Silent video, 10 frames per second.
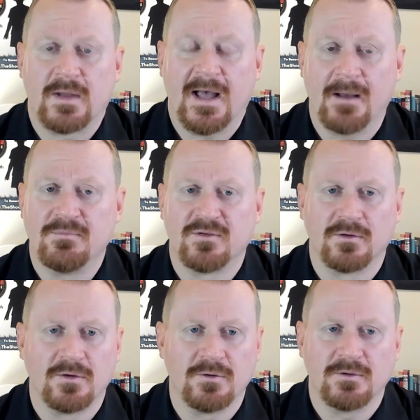
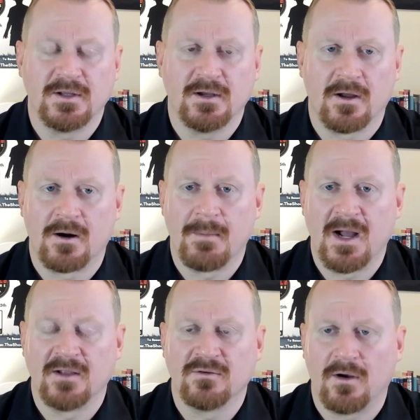absolutely on our
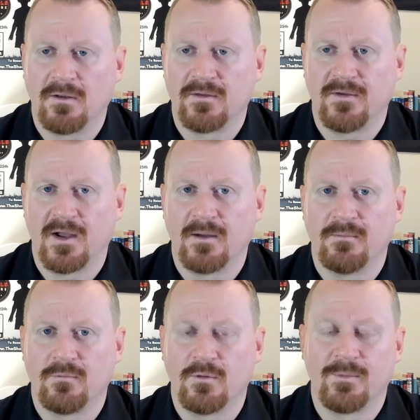minds all the
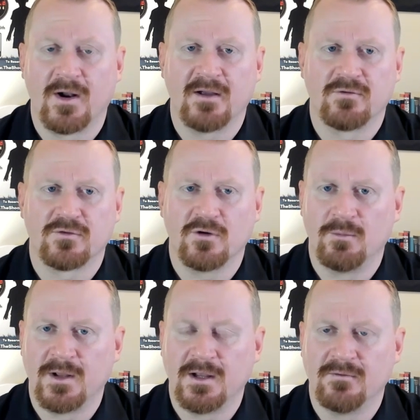time. We're praying for so
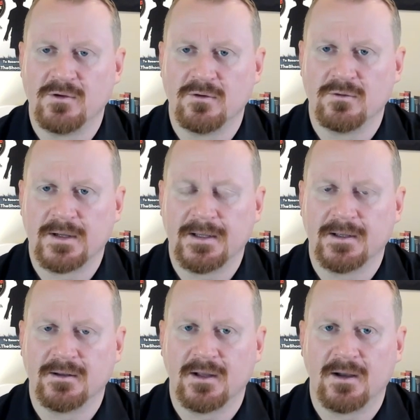many of you,
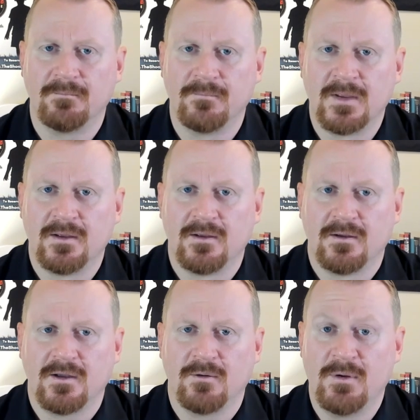and
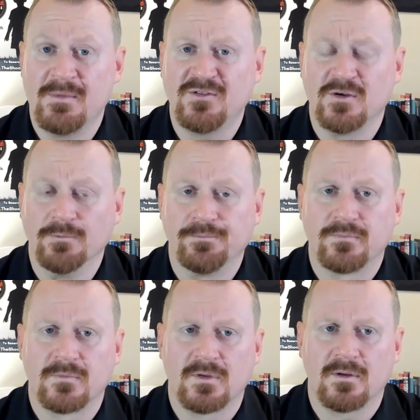we miss you.
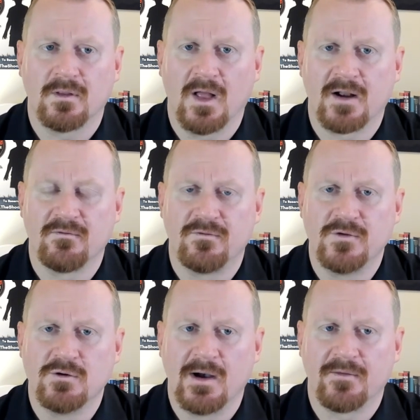A lot of
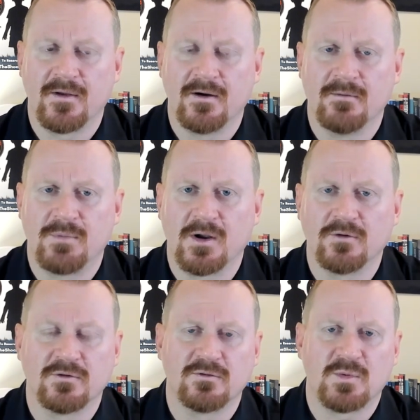you out there in
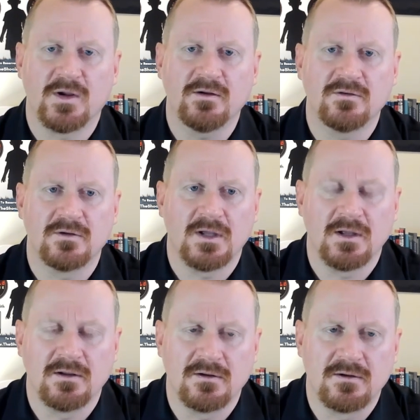Pagosa Springs
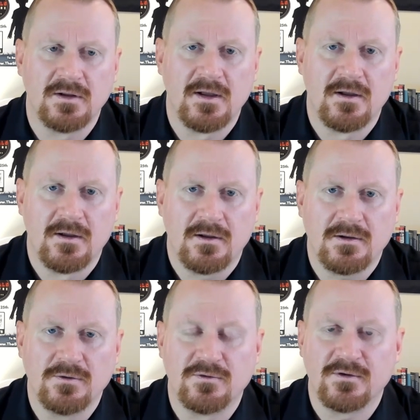and
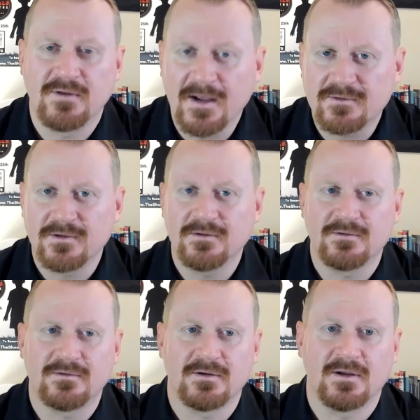Houston,
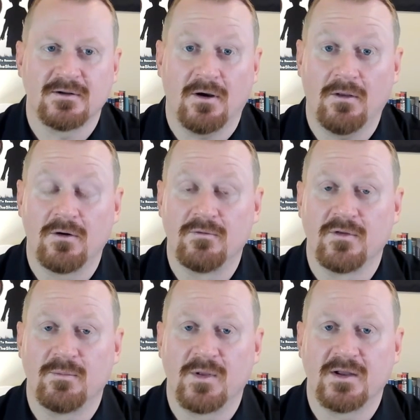Texas, and all over
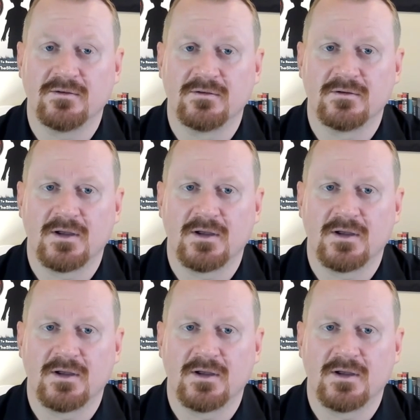the place.